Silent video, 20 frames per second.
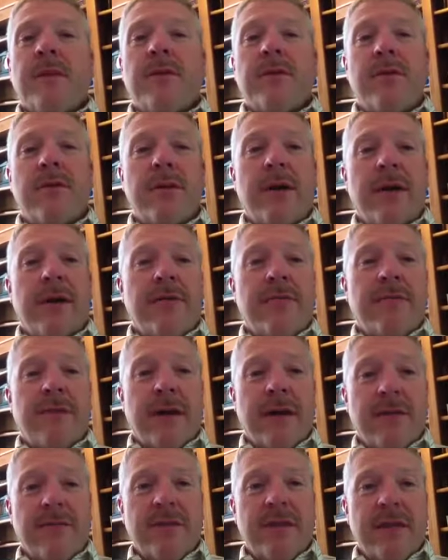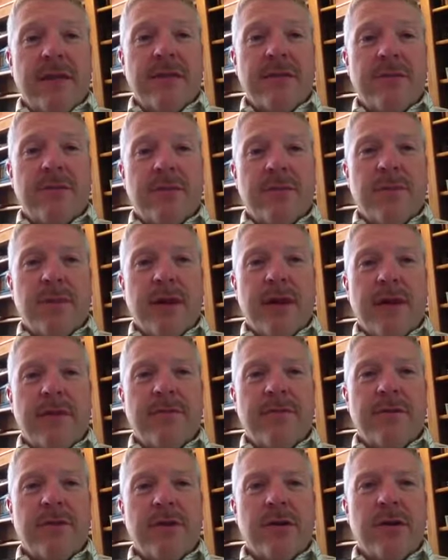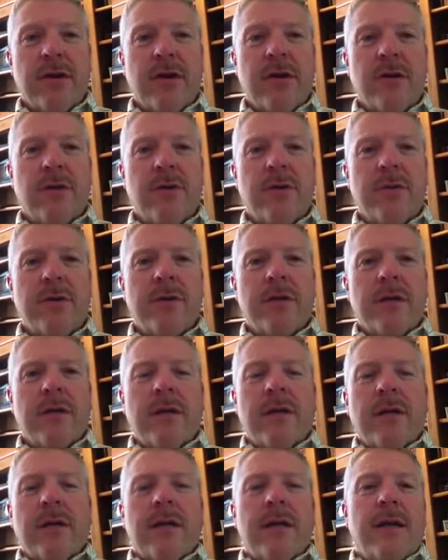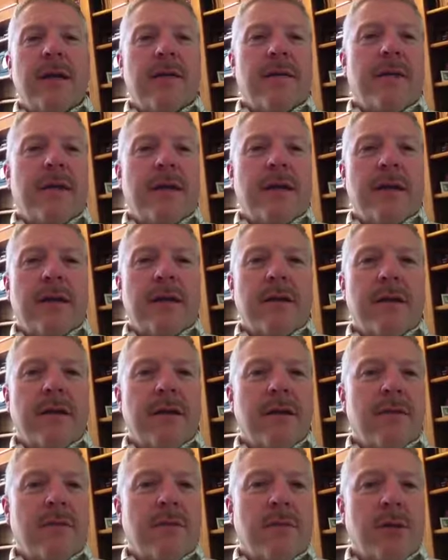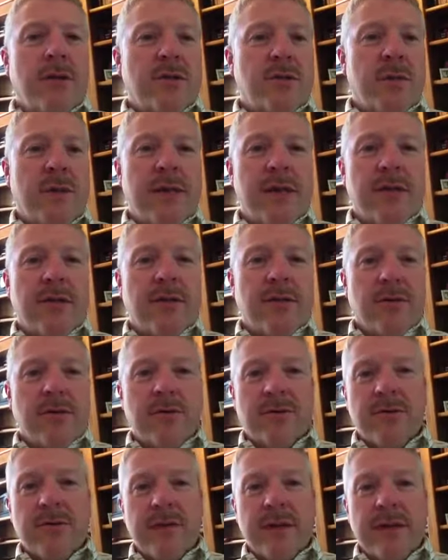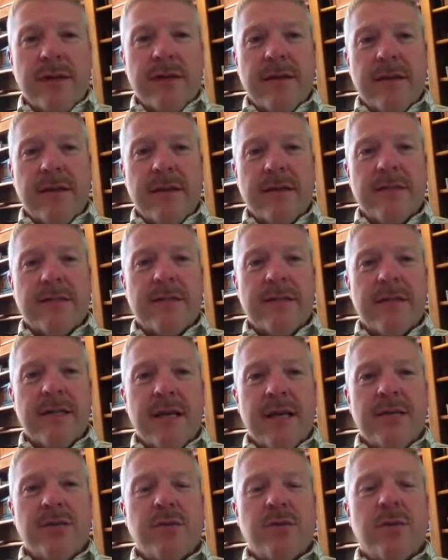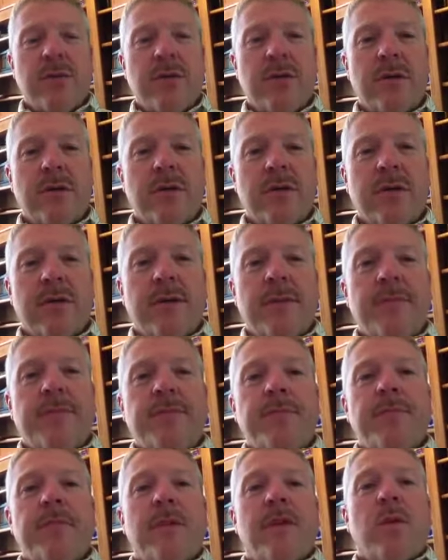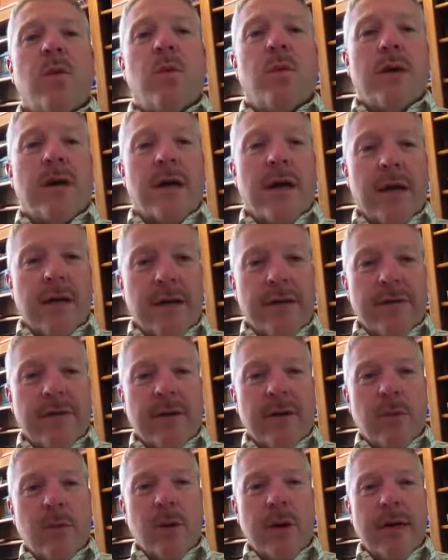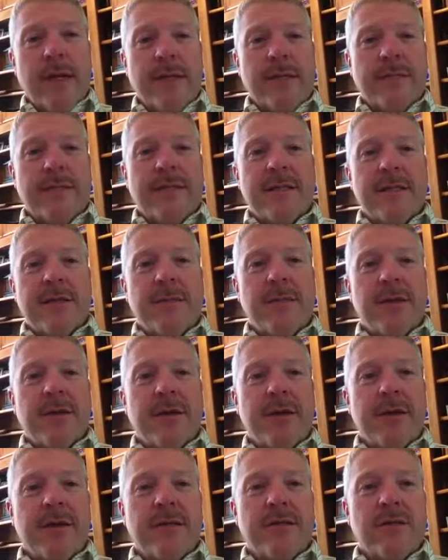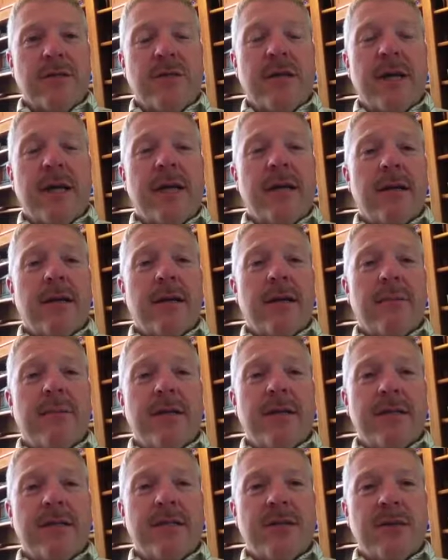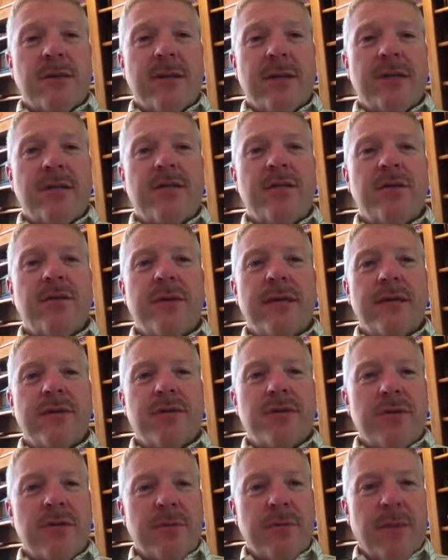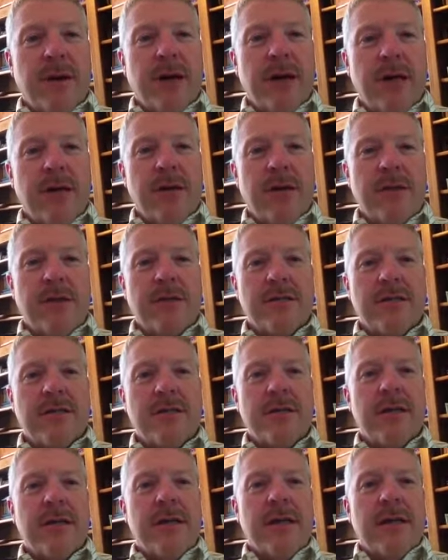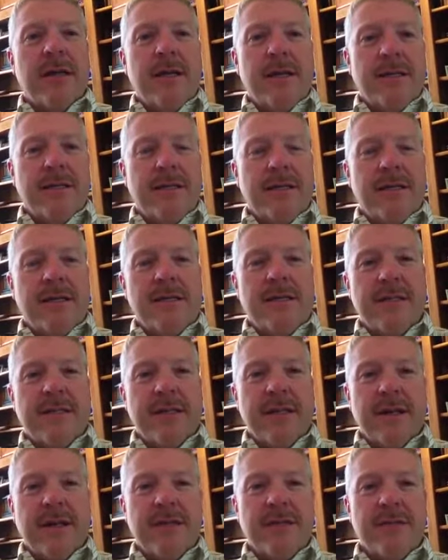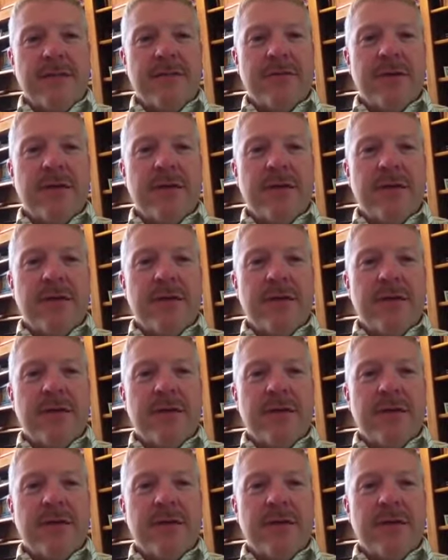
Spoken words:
You have 5 days to apply for your loan. And then once we get those three things scheduled, we're kind of in a wait and see period. So title company is going to get you the bylaws and CCRs of a